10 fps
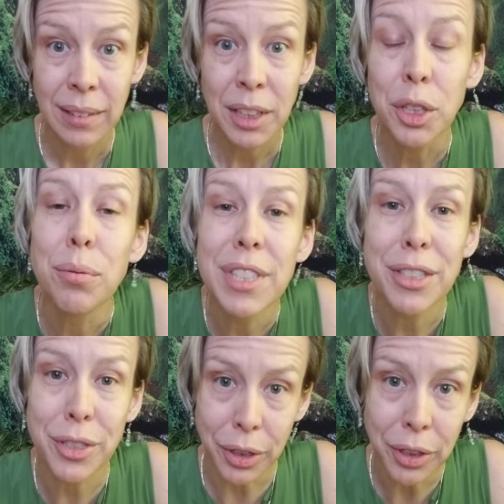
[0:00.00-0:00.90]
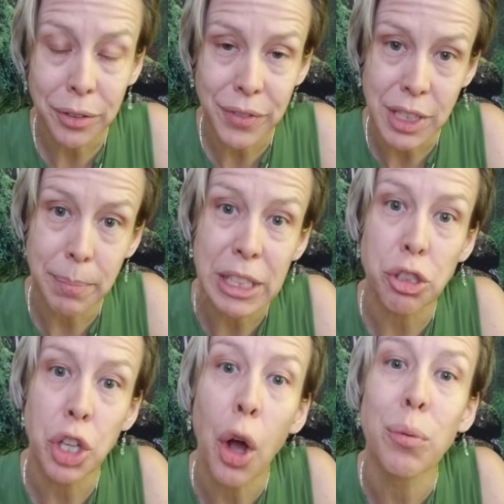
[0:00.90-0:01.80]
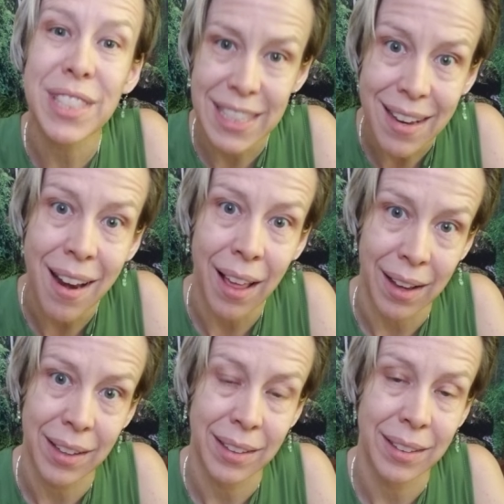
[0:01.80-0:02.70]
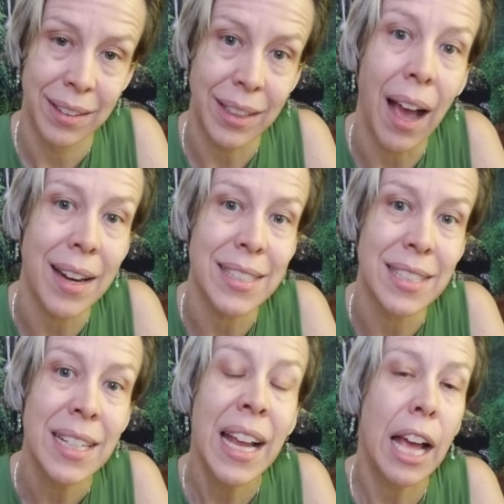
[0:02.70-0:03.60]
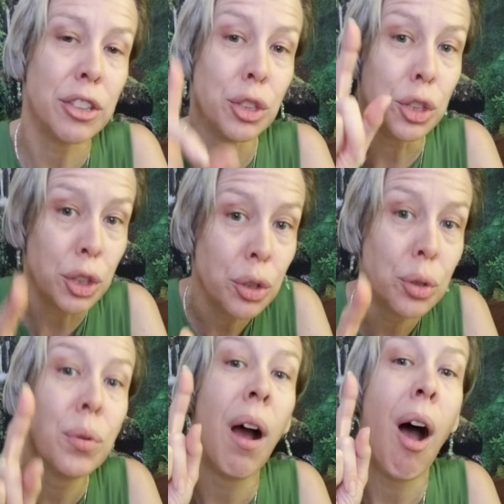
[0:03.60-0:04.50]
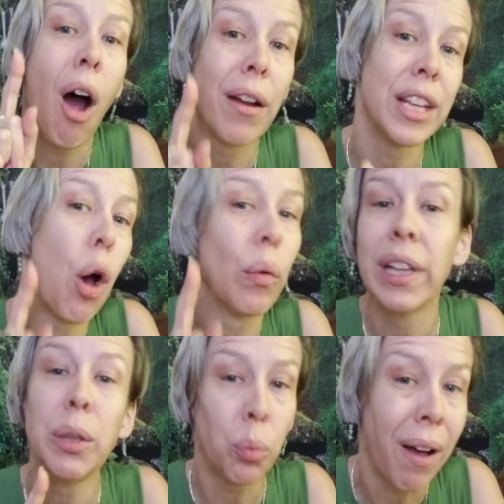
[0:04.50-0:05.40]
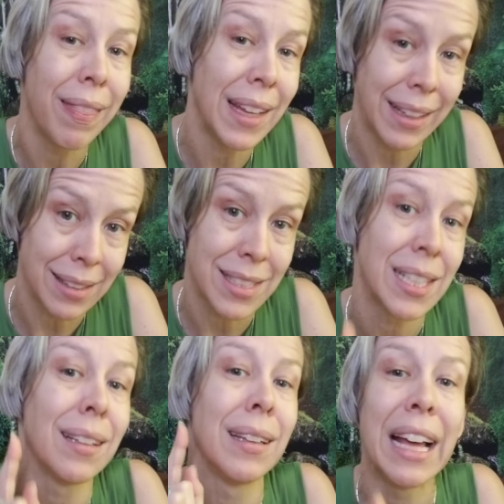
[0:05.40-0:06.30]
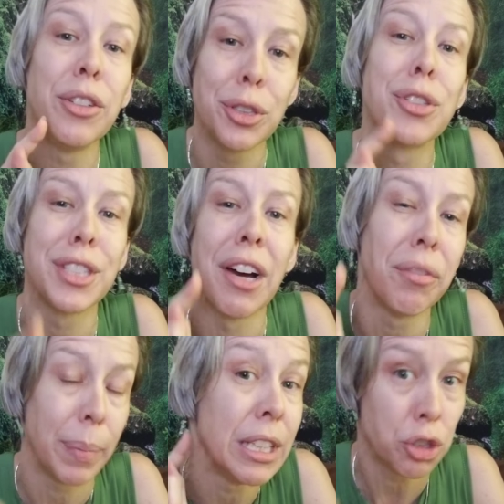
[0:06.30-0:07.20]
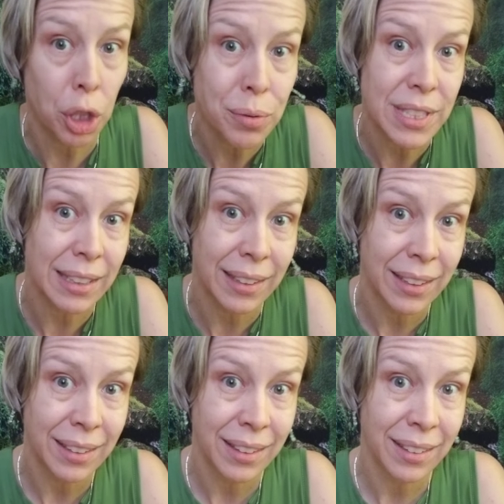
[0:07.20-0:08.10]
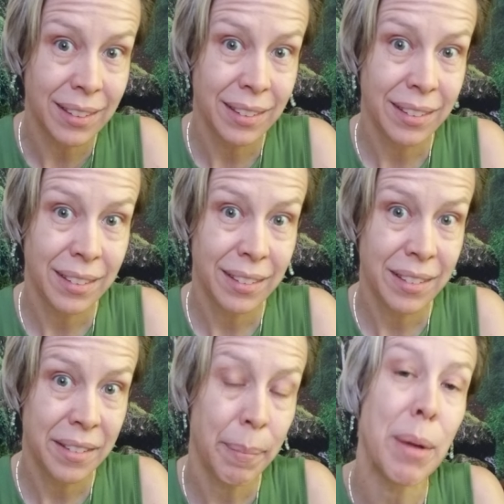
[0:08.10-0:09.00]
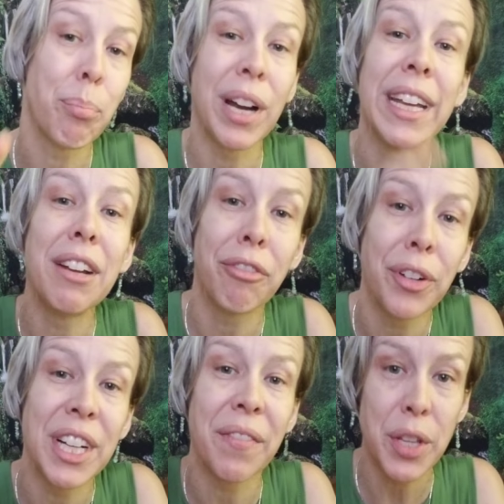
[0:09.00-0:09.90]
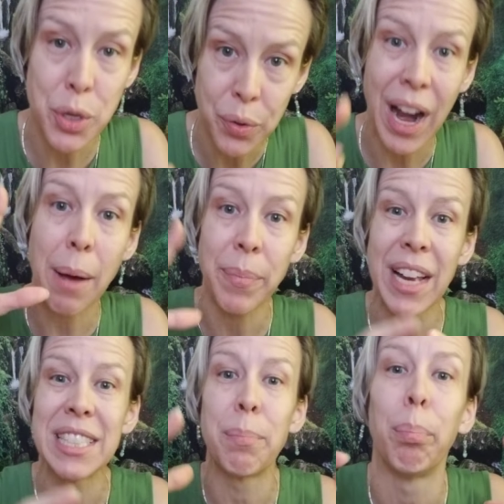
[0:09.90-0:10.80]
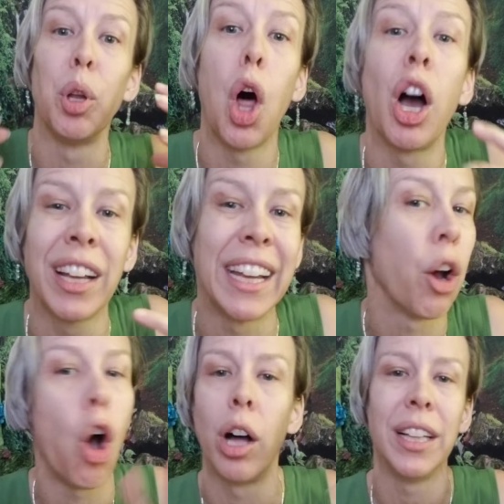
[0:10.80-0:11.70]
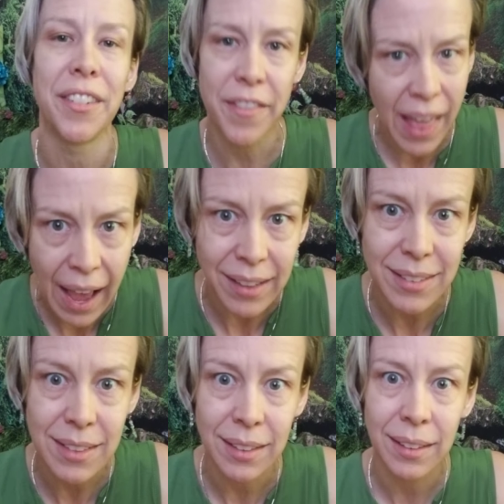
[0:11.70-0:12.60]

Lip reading: You deserve to be chosen, goddess, and you are the only one that gets to let yourself be chosen by breaking free of the trap that is blocking all of that,